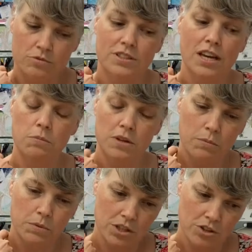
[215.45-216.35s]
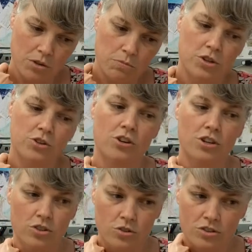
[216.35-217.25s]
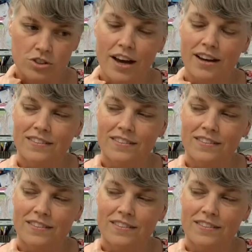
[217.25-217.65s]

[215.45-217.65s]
type it up on their computer or Google Doc,